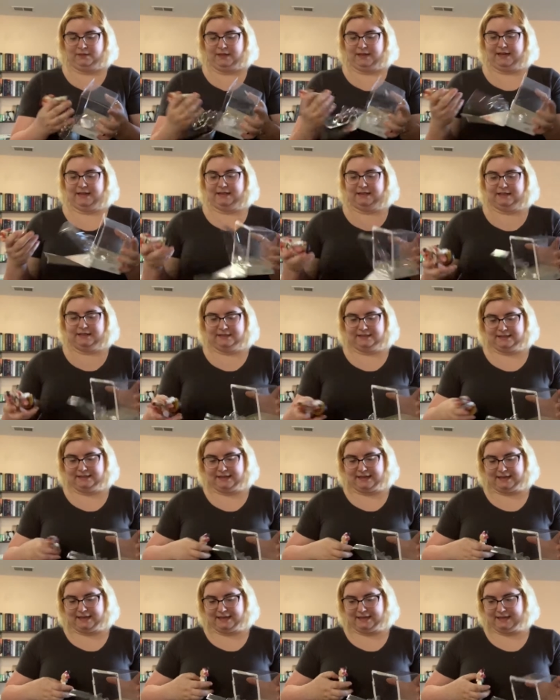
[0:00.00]
And this
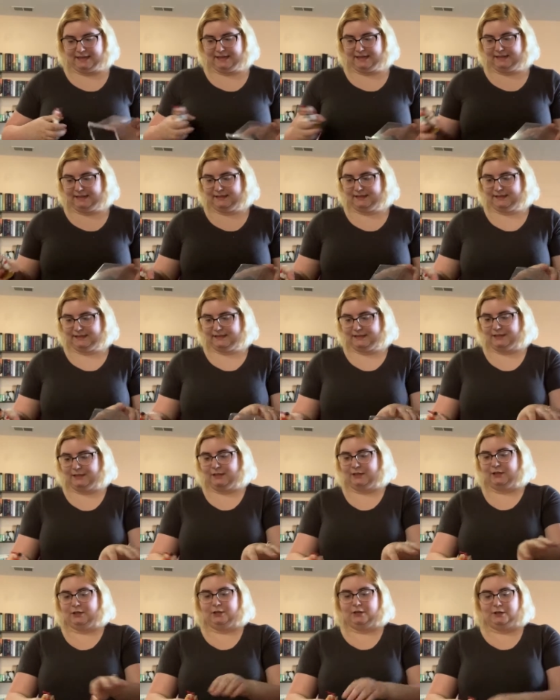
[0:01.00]
is,
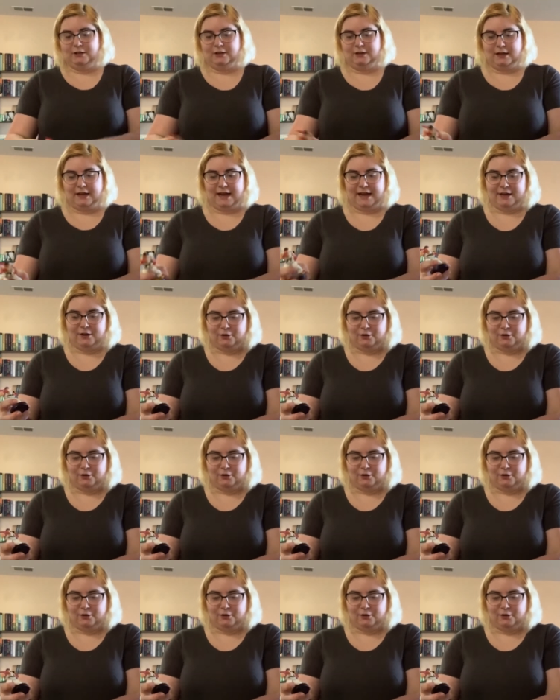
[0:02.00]
I